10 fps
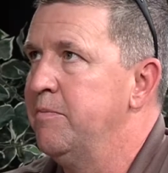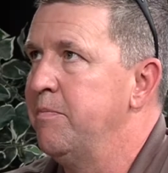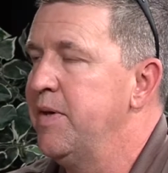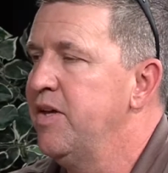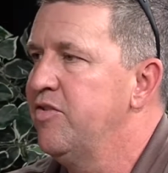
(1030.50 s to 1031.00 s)

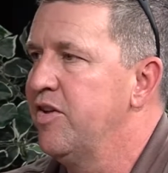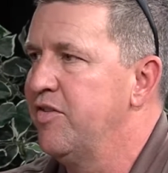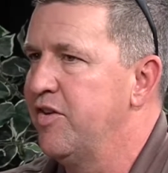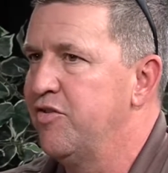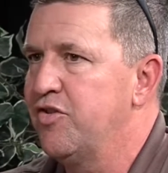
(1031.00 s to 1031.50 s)

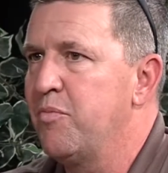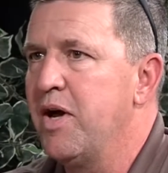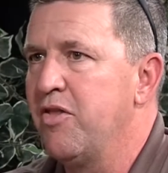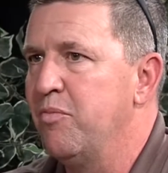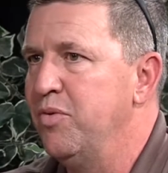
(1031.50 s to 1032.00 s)
incident that just come
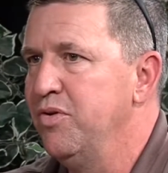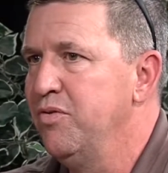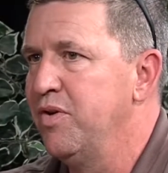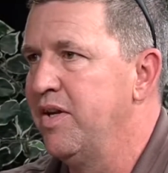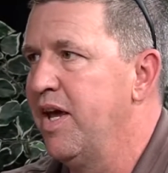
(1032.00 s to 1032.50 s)
out of the
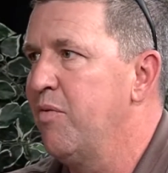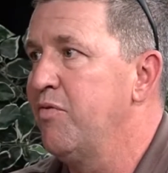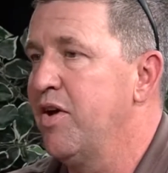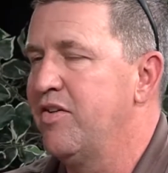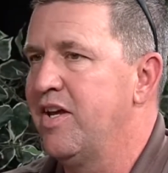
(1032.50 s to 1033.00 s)
blue, and now
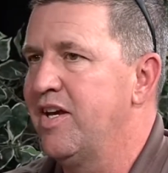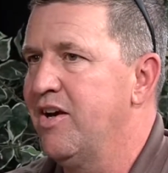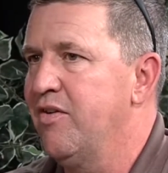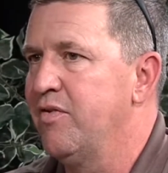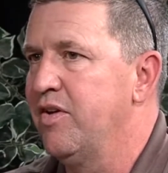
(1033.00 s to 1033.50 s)
we've got to take
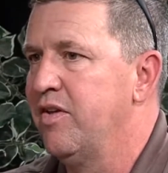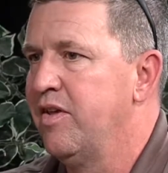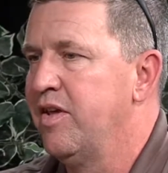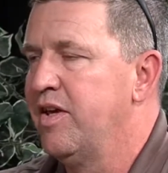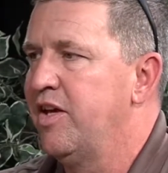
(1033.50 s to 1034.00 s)
care of it,
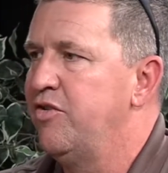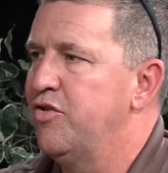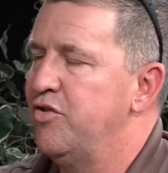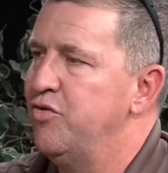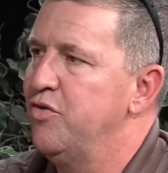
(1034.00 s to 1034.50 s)
and you
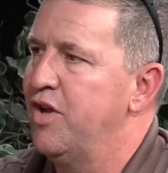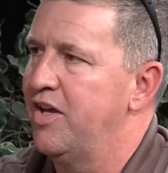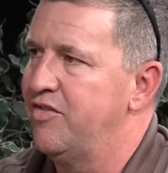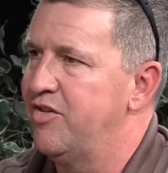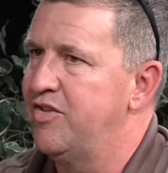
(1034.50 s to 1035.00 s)
can
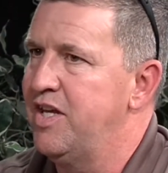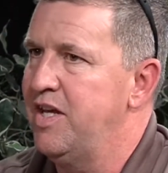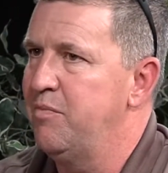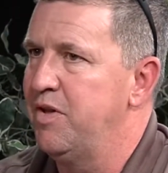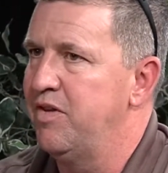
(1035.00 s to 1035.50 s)
utilize this
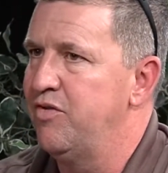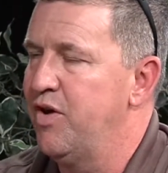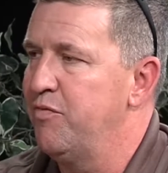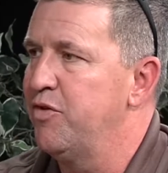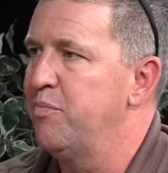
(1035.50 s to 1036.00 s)
team, and you
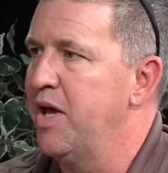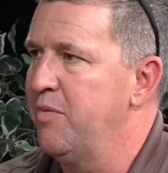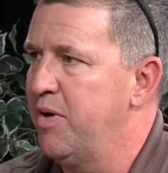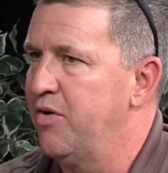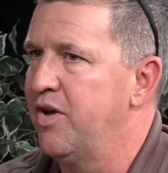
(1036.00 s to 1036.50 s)
have this
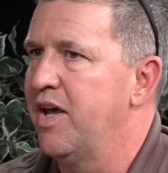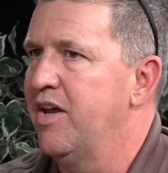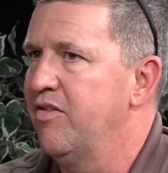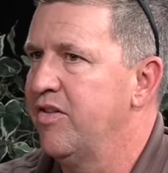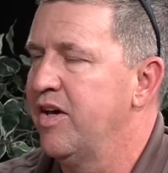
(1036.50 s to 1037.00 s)
manpower to
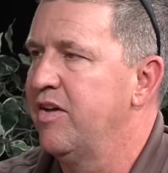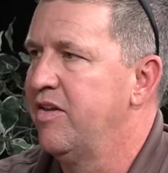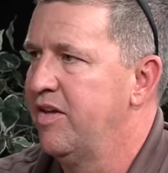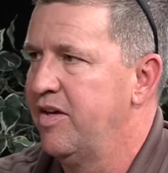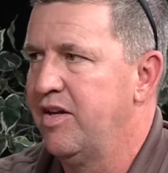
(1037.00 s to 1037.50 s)
handle that,
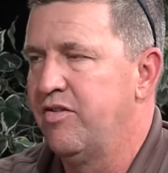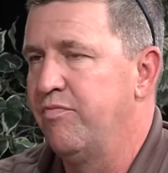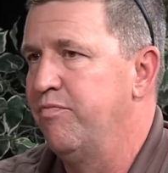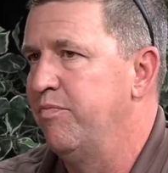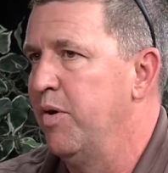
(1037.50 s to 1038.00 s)
and it's
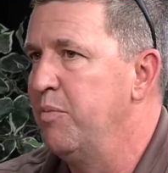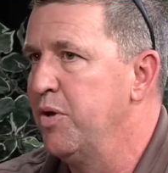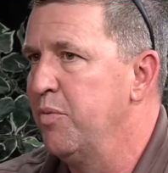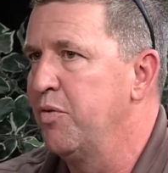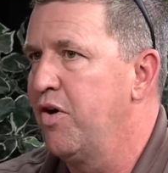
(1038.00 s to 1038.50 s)
a
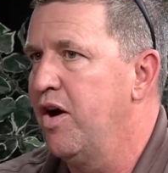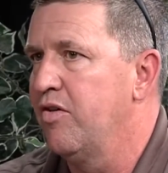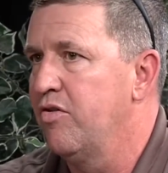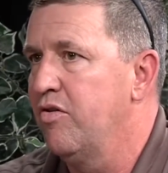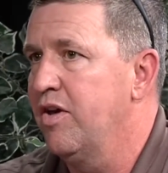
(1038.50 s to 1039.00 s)
minimal
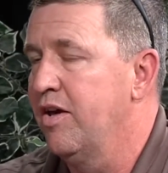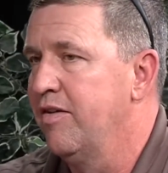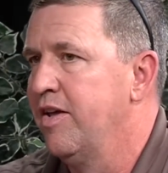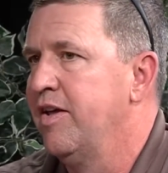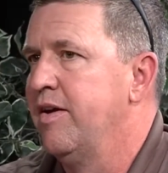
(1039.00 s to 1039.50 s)
cost. Okay,
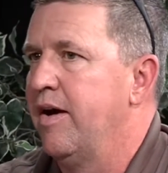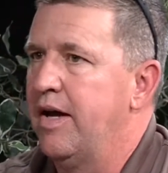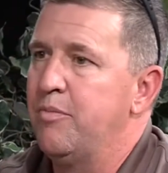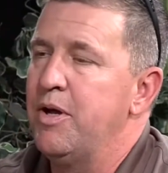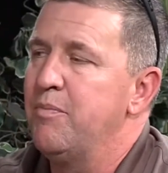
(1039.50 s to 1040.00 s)
I
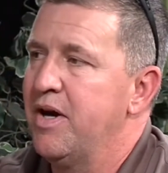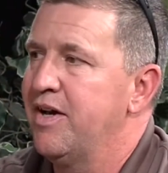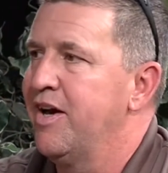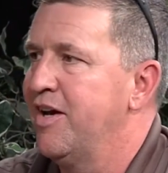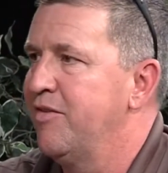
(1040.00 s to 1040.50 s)
had to pay my
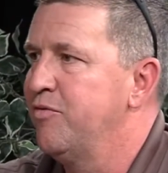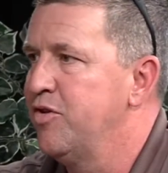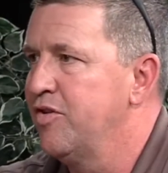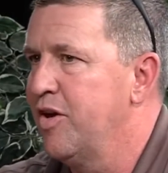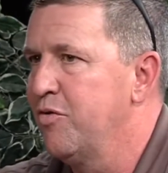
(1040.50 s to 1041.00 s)
guy
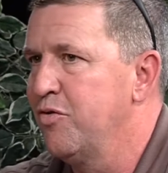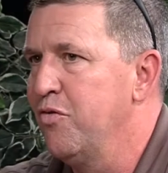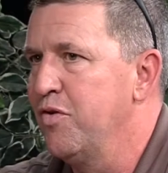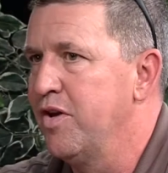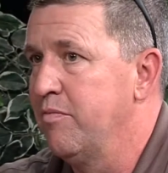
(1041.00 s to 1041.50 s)
6 hours
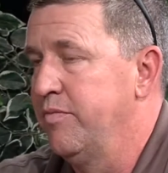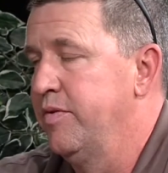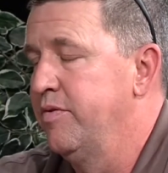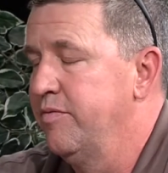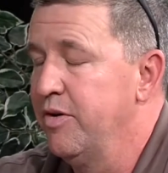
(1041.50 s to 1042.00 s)
overtime.
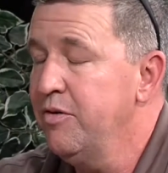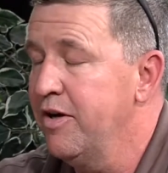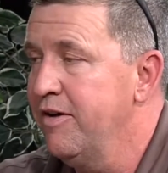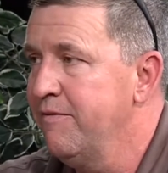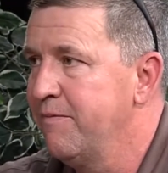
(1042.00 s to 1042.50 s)

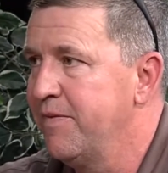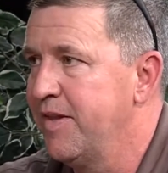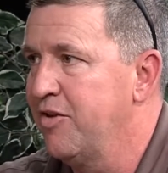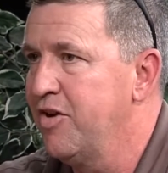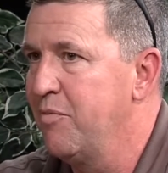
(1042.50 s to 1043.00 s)
Okay,
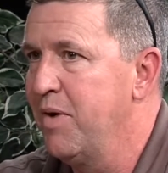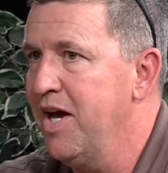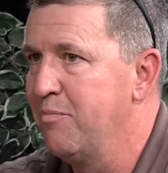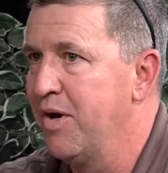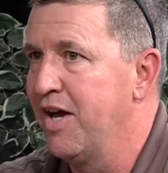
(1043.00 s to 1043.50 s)
that's not
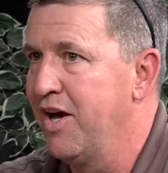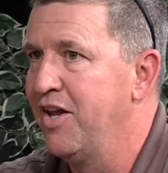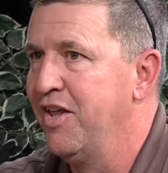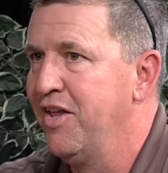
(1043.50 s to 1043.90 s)
bad, but I got